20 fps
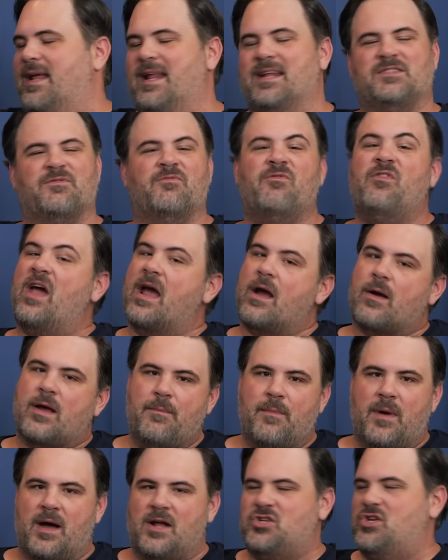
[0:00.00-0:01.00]
and it's, it's very so
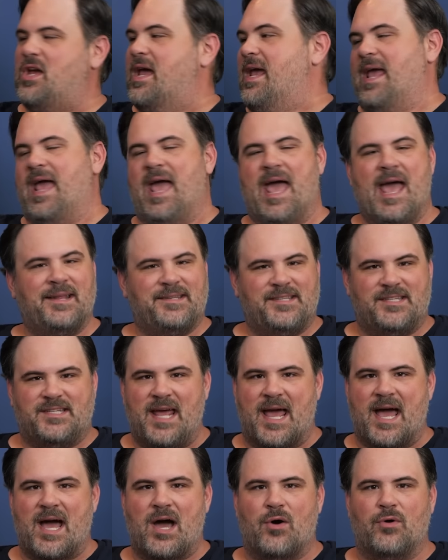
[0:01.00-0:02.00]
much a heads
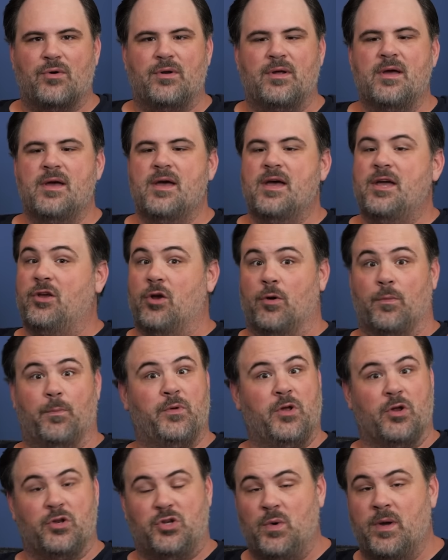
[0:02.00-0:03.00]
down. Yes. You're
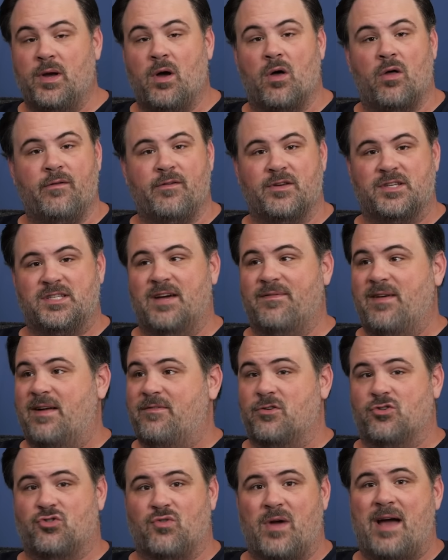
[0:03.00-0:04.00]
you're doing all of your stuff
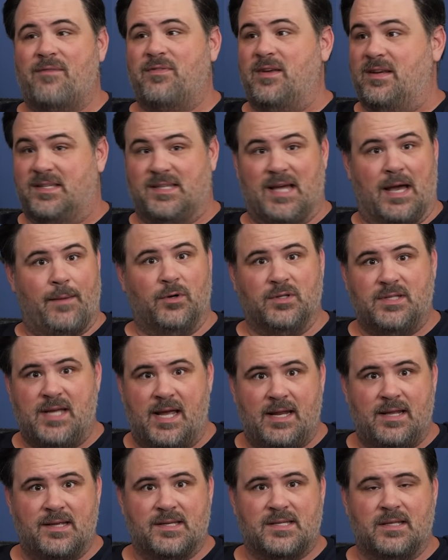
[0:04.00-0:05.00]
after drafting
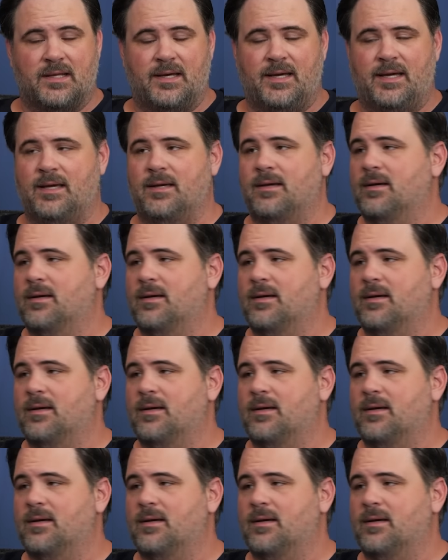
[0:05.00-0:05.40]
simultaneously. You're not even